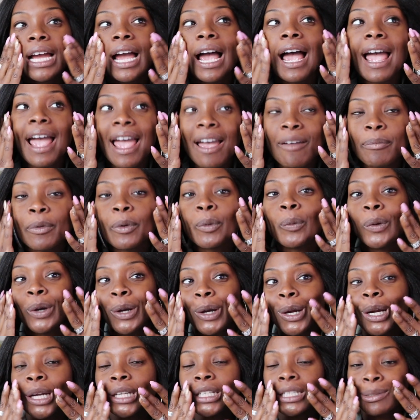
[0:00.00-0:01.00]
I have been
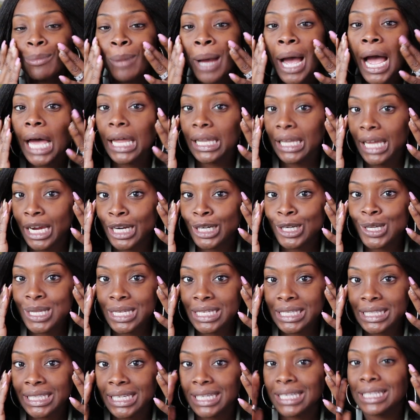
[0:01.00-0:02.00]
wearing some highlighter
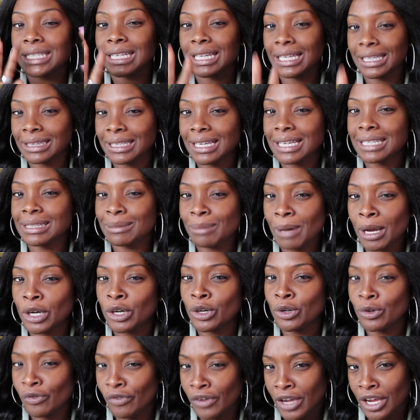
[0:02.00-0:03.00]
these days. Like that's my
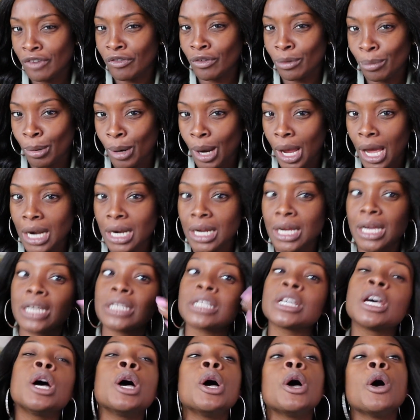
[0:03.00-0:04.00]
new favorite
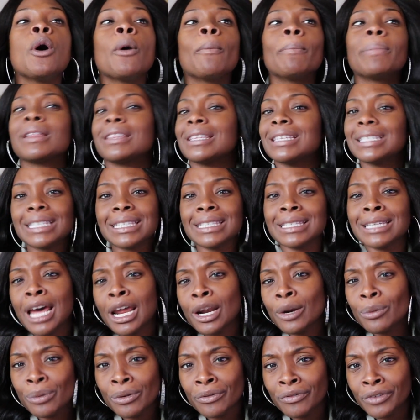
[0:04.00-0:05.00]
product. But this is
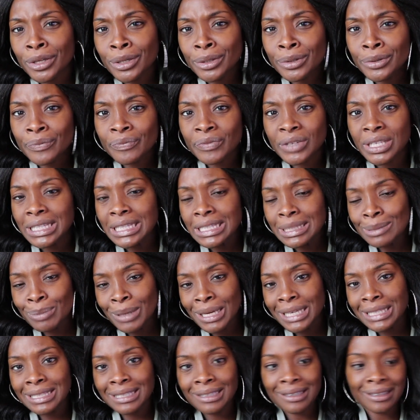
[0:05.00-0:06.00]
not a review. This is
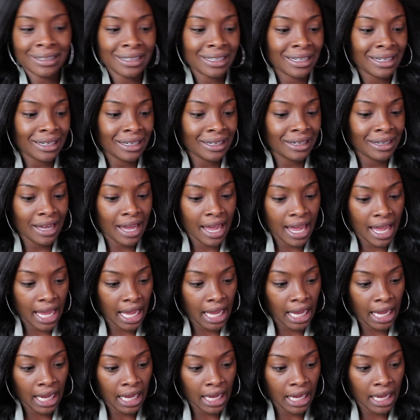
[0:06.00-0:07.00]
basically
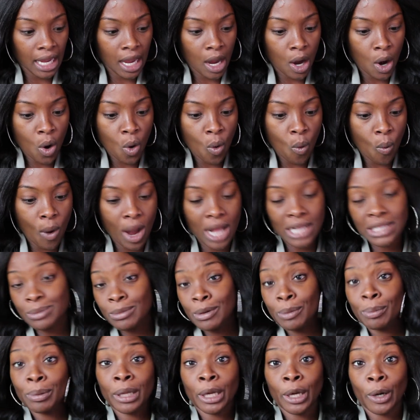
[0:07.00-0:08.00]
a watch
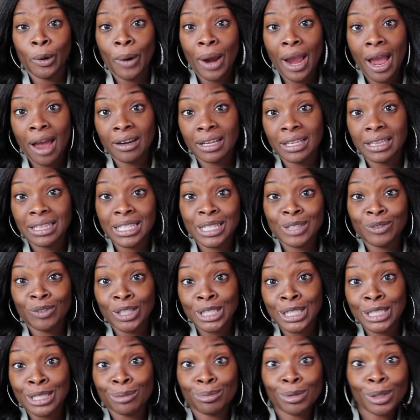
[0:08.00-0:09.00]
me play around in this
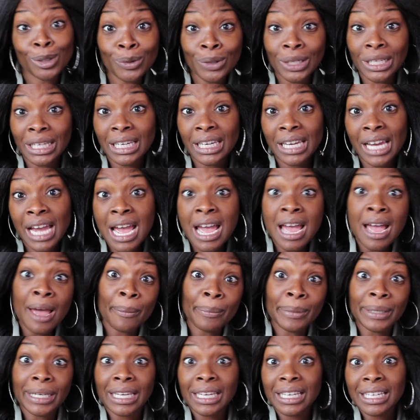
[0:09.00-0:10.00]
Fenty Beauty
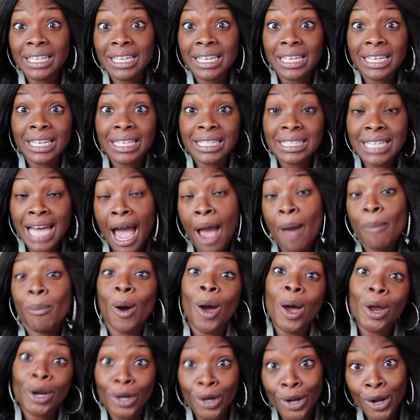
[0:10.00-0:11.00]
because I
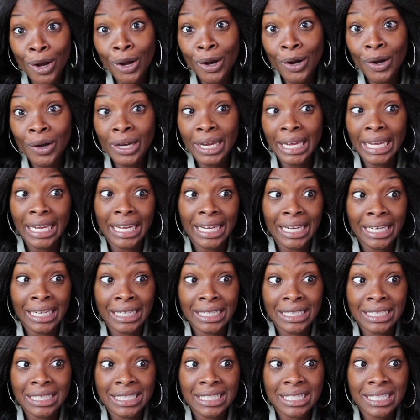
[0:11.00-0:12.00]
bought it all
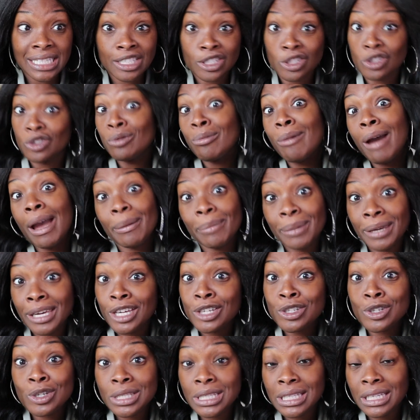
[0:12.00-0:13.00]
and you might be
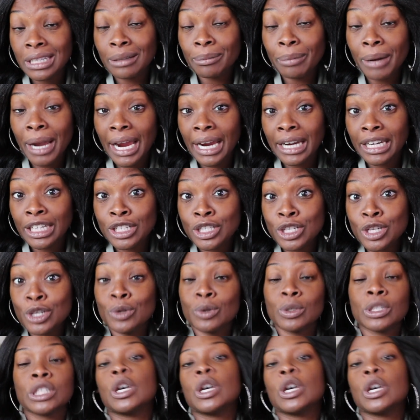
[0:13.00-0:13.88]
interested in buying it too.